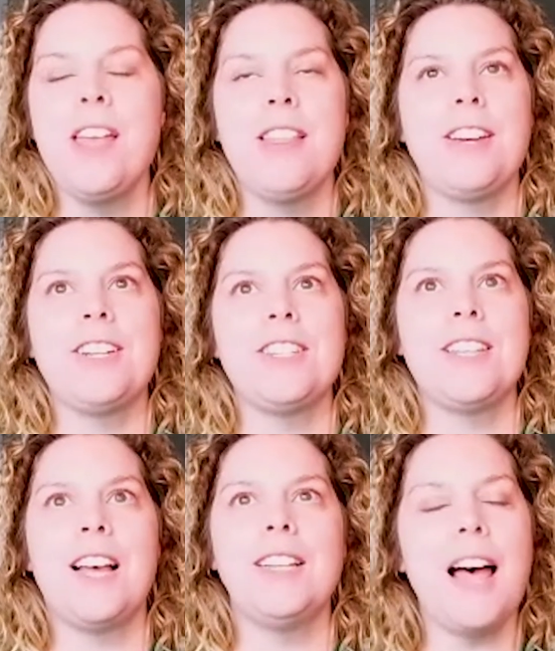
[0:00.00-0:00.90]
There's
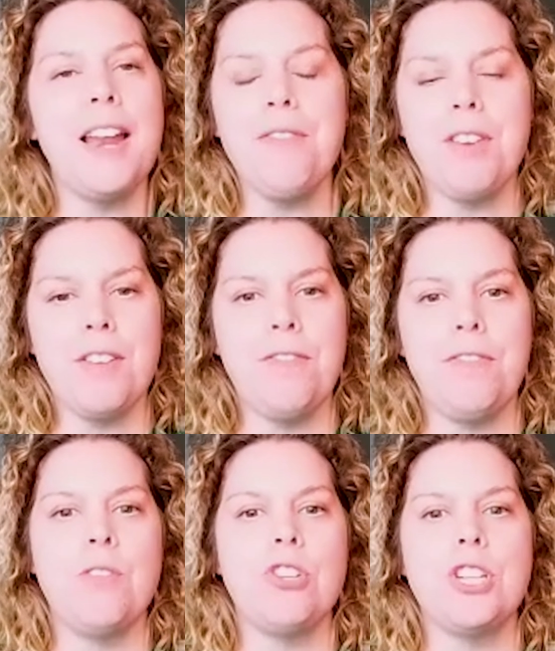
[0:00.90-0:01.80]
a lot of
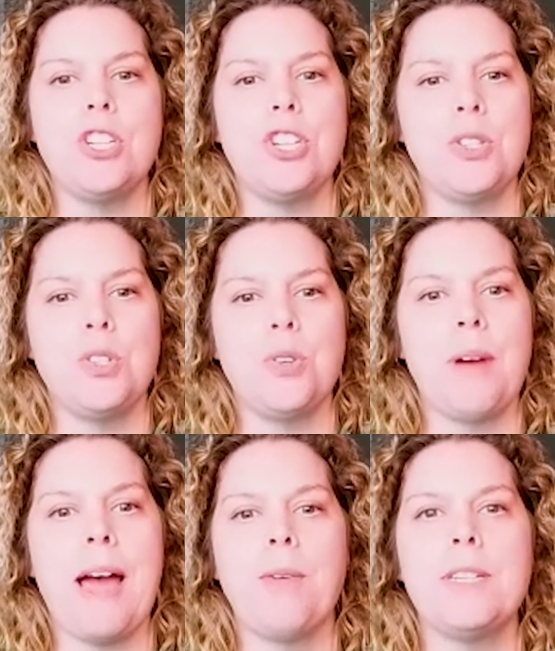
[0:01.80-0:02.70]
confusion just
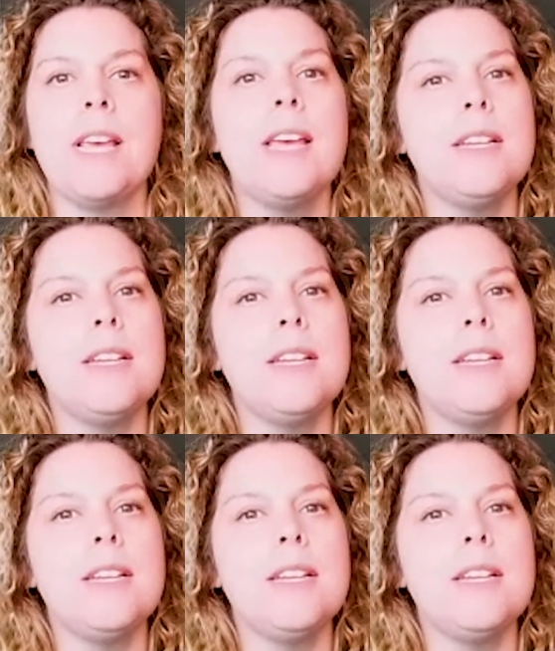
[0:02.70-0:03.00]
around